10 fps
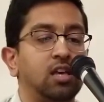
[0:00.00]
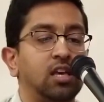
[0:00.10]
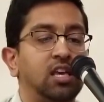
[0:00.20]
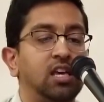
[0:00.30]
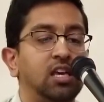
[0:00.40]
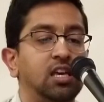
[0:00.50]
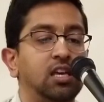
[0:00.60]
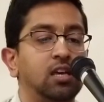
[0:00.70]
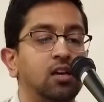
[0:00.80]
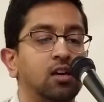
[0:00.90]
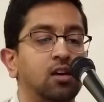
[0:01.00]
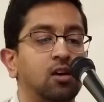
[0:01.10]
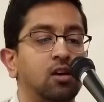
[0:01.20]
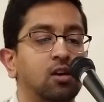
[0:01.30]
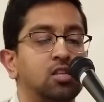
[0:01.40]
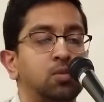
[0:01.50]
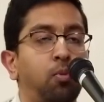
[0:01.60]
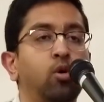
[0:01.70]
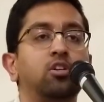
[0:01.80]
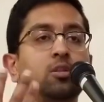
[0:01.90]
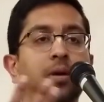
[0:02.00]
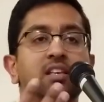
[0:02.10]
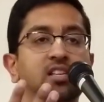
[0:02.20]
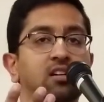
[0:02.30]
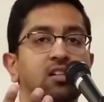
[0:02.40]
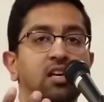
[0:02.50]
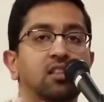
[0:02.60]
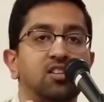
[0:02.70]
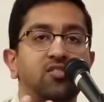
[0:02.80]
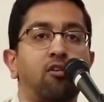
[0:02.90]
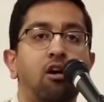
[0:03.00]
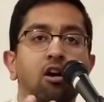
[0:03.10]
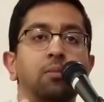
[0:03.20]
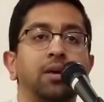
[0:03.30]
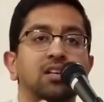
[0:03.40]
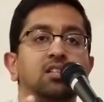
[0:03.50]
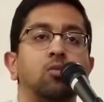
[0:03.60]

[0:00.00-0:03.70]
he spoiled basically this Ferrari because he